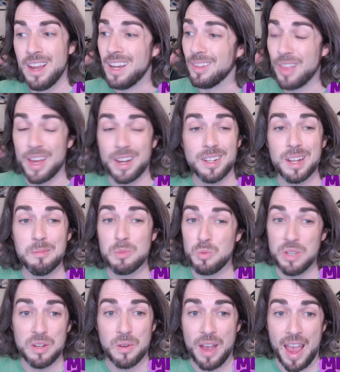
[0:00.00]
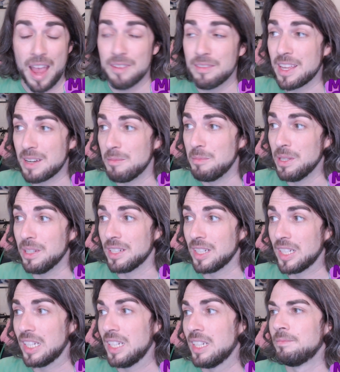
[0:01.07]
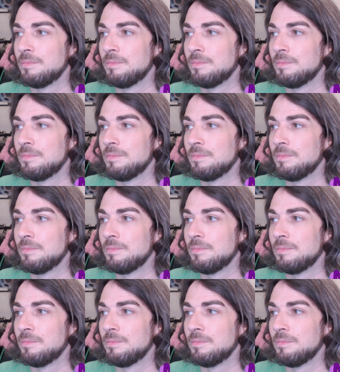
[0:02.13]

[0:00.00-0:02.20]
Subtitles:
A lot of times we don't have that ability.